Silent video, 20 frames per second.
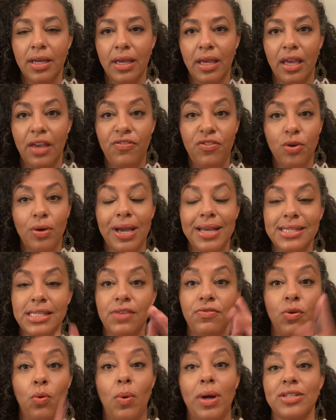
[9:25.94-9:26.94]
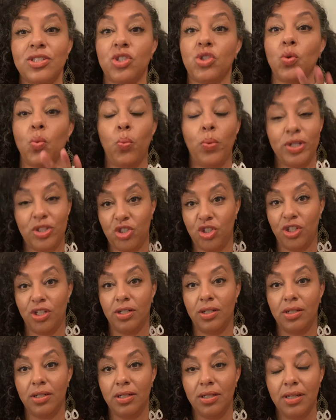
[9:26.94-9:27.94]
if you guys ever watched The
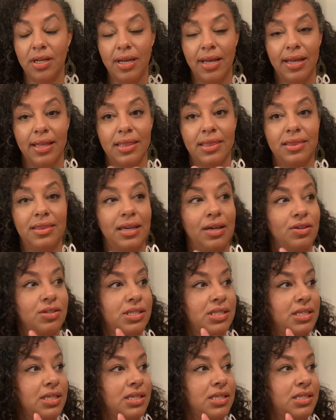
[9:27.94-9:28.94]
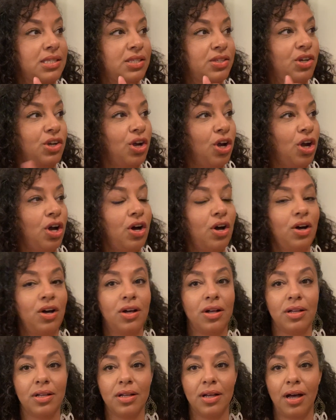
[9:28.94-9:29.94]
Witcher, there's this
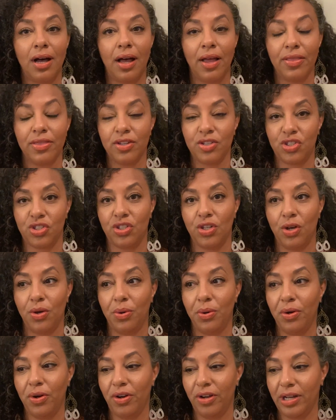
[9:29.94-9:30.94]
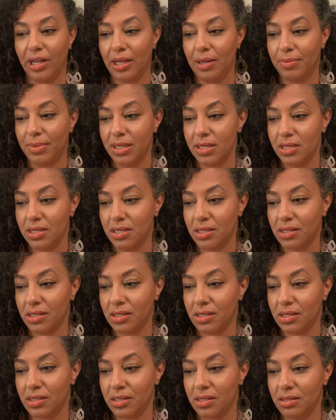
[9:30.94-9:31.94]
girl on the show, her name
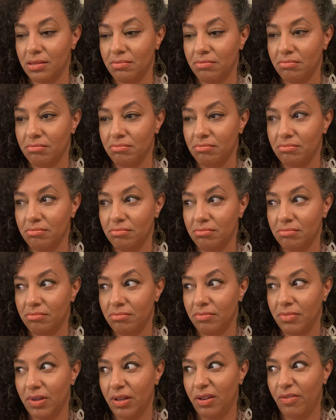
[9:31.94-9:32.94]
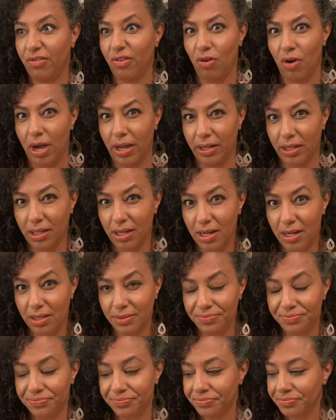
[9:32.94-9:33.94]
is
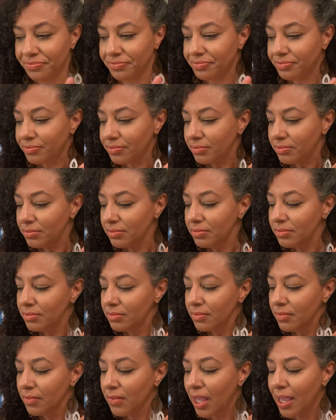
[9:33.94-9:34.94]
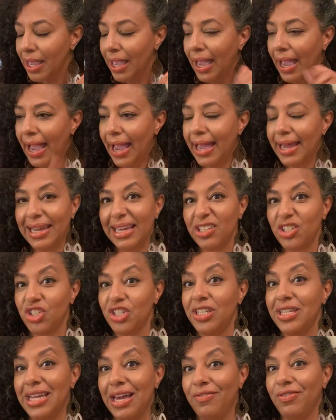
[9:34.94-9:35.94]
Veronica, and like
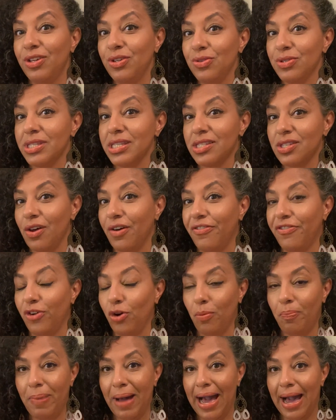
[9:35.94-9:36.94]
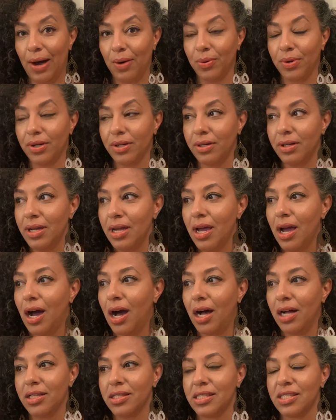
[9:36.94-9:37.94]
she never uses her full power
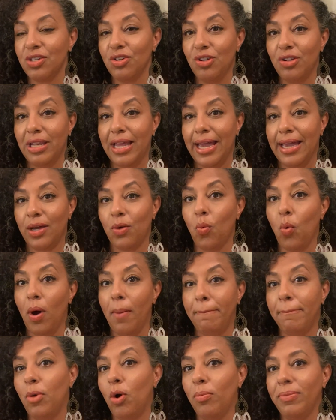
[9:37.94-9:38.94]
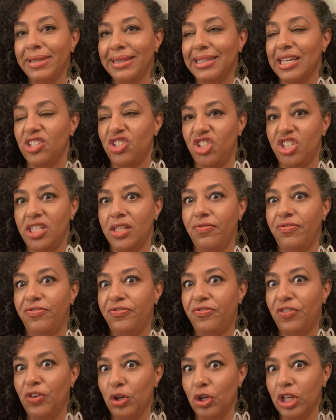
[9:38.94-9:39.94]
until like one moment that she
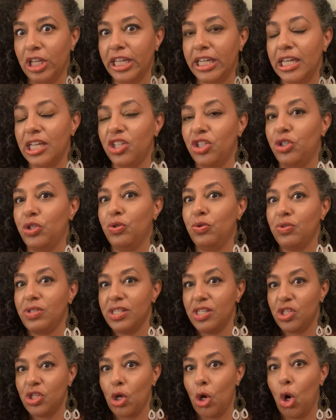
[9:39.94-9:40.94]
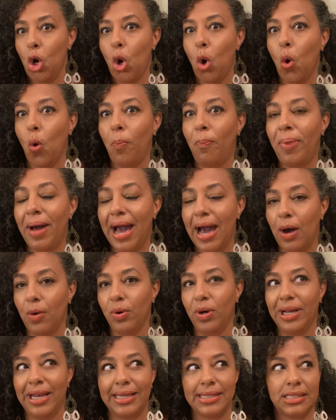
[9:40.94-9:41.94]
fully uses her whole
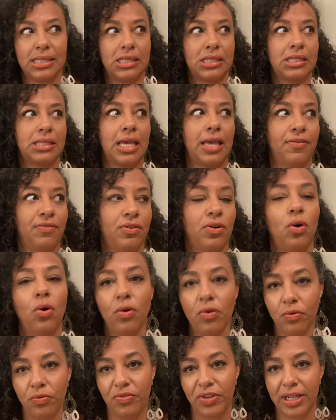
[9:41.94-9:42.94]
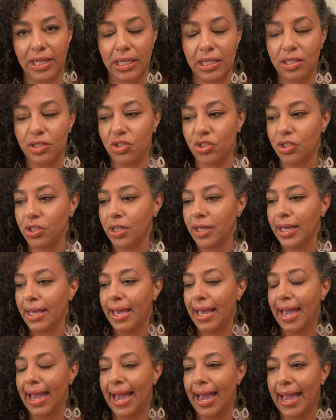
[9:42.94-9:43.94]
power, like to save a whole village.
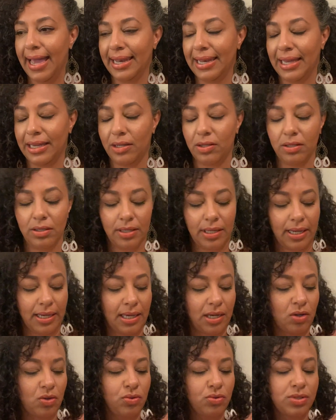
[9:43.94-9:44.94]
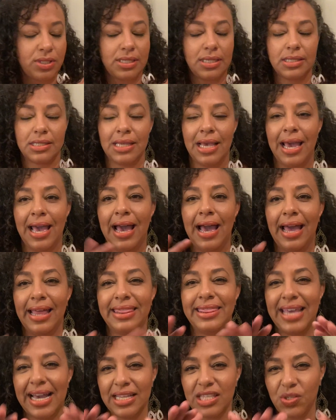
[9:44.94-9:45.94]
And like, look, I get goosies.
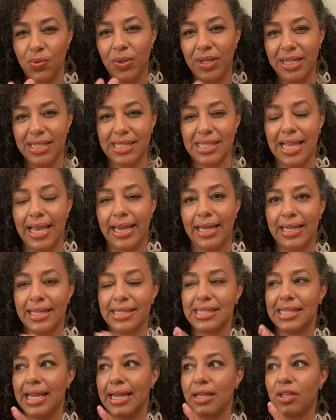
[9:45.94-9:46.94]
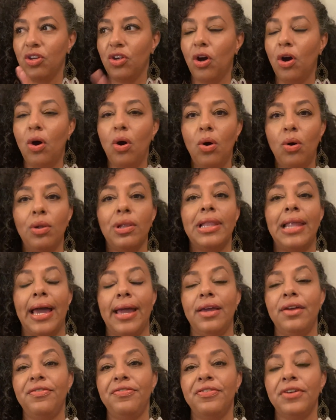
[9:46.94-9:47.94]
That's what it's like. It's like your whole
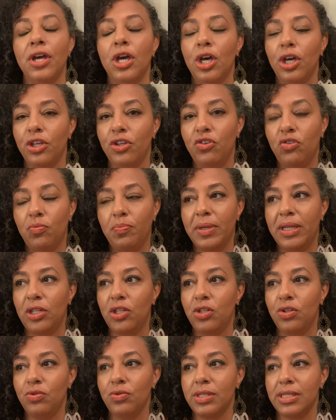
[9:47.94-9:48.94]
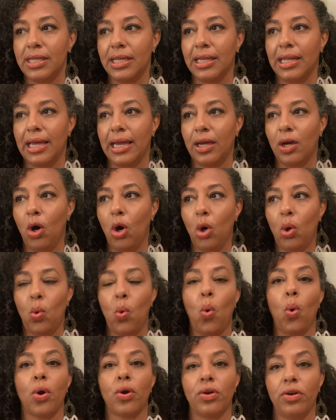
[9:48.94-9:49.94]
life, you've been using like a
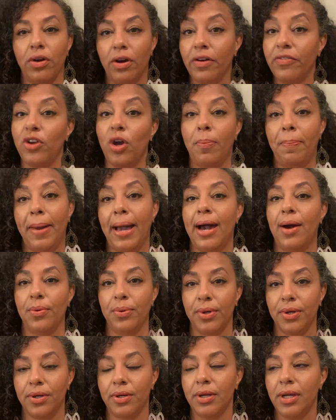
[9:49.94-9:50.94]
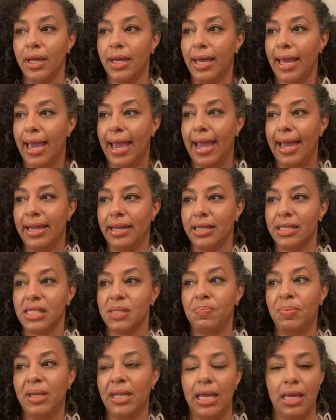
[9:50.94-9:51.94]
quarter of your power. And it's
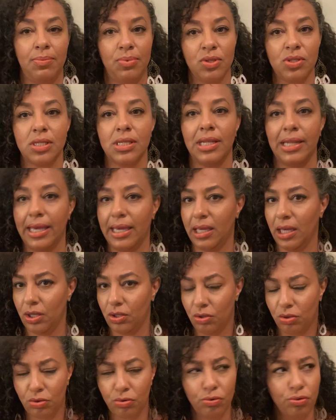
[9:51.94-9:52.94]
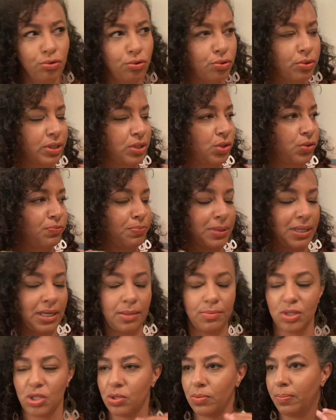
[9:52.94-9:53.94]
been able to like get you through, and you've been
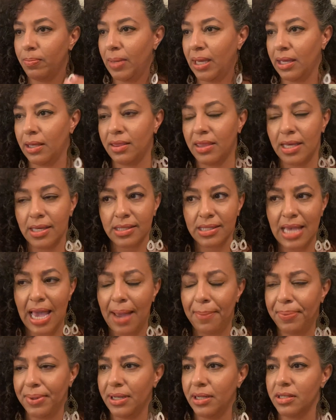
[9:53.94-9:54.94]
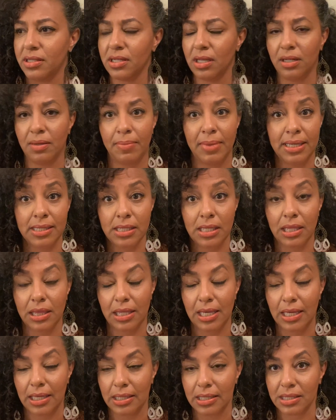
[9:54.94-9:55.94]
able to make things happen and done amazing
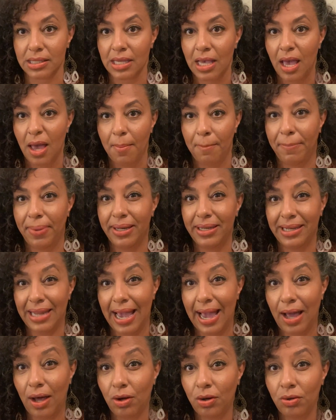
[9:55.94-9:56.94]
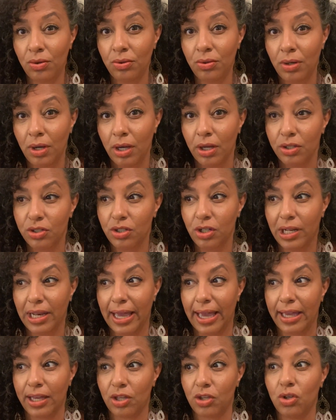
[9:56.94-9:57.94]
things. But now you're
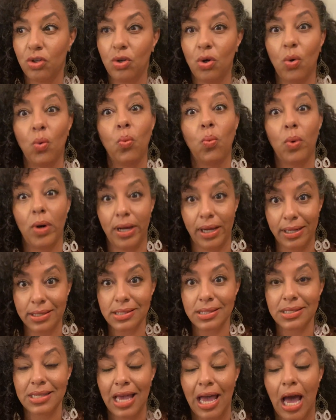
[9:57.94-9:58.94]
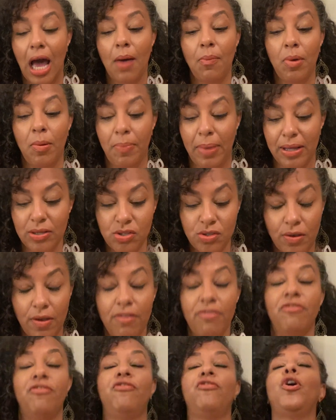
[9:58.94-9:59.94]
like, you know what? I'm about to
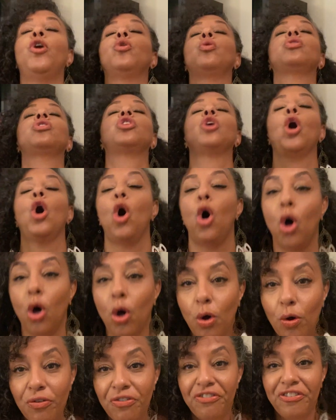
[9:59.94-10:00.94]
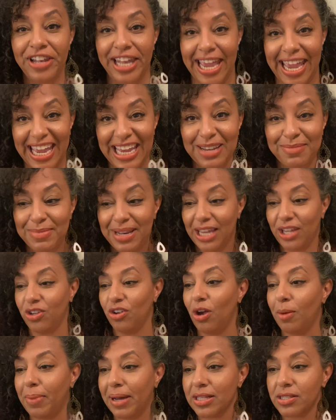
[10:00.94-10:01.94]
invoke the whole flame. Like you're
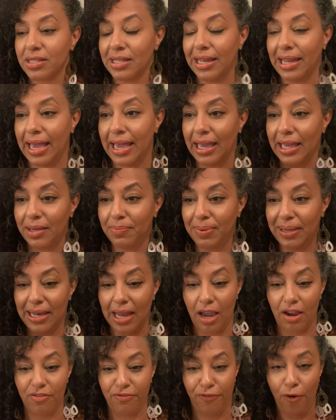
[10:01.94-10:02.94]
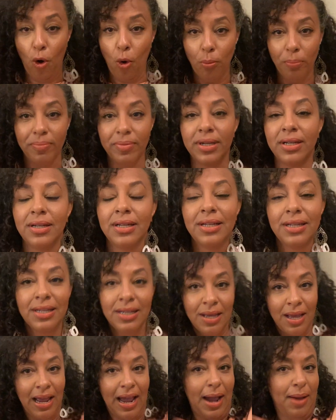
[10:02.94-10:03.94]
about to like be like, boom,
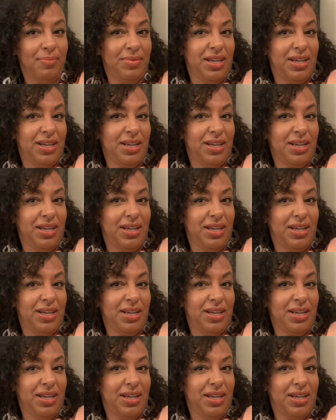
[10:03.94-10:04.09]
I'm